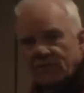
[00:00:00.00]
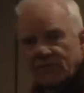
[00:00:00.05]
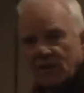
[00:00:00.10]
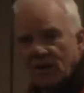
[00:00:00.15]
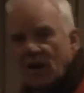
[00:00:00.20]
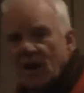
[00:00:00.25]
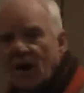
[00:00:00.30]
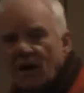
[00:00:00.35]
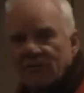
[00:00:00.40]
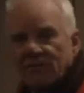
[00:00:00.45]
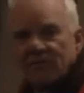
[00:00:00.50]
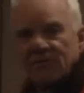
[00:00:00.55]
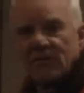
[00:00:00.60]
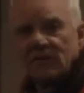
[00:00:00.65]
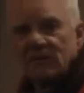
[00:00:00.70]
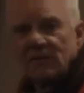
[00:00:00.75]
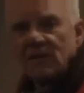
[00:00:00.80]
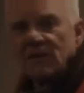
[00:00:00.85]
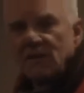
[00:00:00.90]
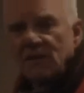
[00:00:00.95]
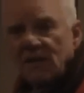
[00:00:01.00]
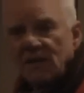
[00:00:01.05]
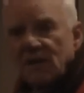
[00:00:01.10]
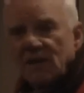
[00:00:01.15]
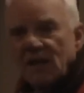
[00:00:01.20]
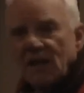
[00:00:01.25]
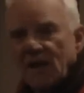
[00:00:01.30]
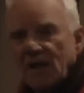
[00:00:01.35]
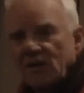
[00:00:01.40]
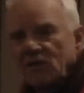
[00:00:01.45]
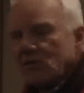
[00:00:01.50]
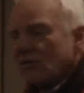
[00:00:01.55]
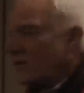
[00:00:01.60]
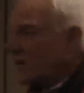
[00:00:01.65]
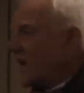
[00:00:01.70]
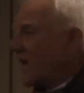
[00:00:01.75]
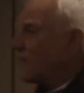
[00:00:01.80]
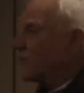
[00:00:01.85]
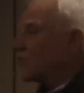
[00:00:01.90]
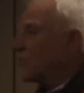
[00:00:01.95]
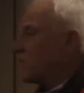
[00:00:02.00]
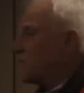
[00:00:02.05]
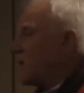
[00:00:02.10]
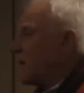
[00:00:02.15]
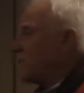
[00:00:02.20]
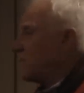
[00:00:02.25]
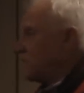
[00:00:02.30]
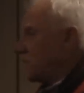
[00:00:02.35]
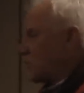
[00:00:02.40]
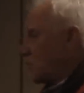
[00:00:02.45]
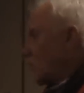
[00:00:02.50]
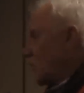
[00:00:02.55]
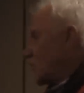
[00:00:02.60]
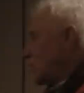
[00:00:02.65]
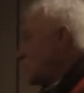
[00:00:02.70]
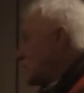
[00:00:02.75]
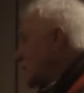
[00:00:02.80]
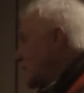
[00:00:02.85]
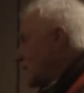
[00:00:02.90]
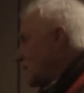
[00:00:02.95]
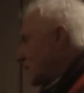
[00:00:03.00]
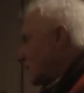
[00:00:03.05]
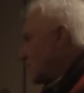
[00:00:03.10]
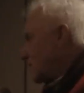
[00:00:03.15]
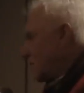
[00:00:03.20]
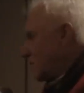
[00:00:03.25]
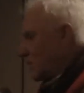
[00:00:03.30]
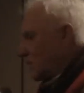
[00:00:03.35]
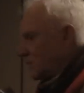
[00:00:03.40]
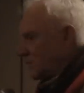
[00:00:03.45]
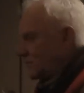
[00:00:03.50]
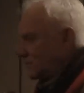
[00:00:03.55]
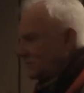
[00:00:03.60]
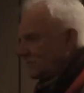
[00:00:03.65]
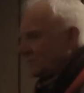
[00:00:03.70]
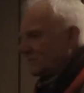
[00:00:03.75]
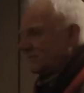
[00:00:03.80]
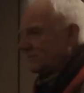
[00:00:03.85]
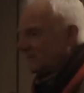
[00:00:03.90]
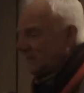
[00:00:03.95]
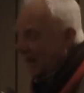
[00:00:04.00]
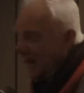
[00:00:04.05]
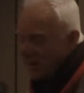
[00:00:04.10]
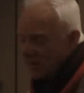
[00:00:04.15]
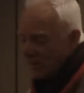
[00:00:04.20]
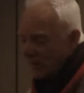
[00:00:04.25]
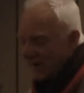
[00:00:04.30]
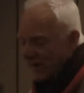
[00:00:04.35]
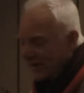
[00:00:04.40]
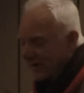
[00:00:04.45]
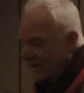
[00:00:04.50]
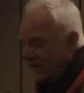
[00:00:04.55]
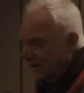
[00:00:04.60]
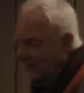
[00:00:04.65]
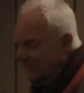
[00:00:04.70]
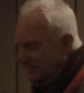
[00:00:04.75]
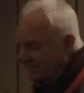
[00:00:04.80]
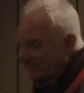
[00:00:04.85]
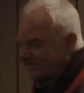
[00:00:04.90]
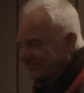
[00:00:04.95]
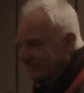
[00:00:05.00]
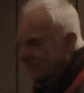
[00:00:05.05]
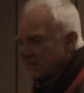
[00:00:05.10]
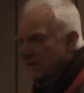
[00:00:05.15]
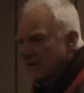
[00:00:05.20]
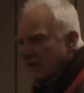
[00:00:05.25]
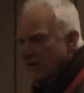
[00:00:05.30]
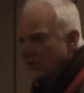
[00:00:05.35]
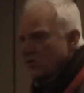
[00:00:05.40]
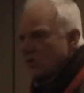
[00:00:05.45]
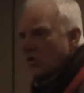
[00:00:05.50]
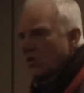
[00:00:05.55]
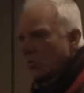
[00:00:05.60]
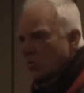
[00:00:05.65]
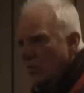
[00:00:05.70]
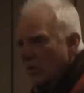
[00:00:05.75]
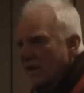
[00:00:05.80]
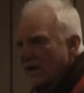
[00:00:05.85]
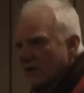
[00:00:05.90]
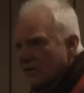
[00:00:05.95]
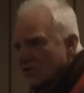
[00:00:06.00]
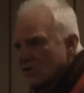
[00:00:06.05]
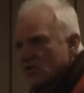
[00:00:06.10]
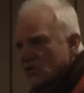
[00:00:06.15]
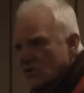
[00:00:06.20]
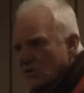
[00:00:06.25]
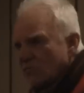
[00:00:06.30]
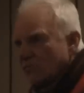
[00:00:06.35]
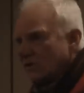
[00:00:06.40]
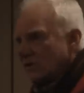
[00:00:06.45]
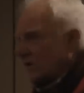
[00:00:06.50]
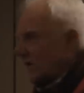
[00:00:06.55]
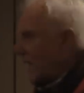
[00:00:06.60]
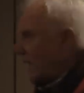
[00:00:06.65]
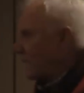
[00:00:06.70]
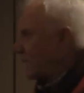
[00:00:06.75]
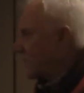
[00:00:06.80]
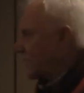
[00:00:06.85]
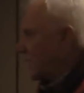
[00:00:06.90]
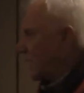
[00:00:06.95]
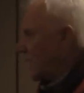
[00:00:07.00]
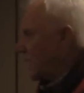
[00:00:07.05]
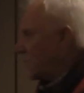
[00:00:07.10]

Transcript: the cuff, and you can never remember what you did, you know. Anyway, um, it took a week to shoot the damn thing,